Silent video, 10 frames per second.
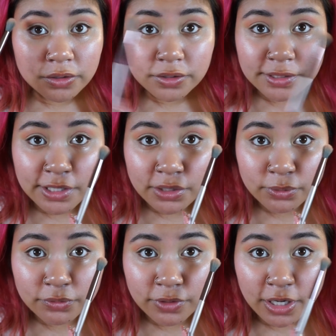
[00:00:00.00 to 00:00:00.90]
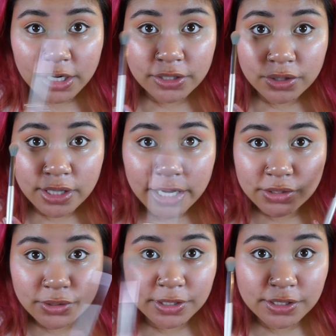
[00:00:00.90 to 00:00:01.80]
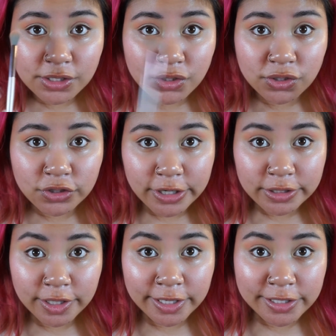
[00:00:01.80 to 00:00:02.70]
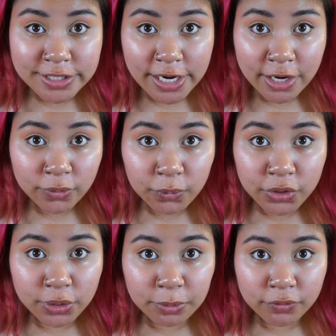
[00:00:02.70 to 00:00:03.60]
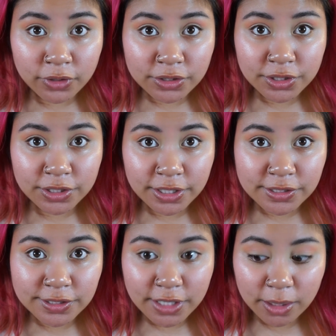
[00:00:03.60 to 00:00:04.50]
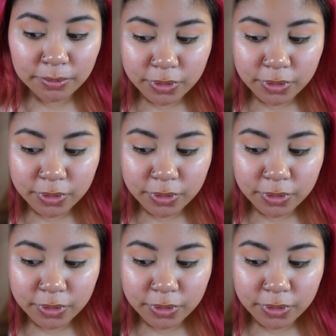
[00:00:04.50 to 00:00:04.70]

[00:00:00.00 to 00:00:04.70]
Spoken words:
Now that we've got that transition shade laid down, we're going to move on to the next step.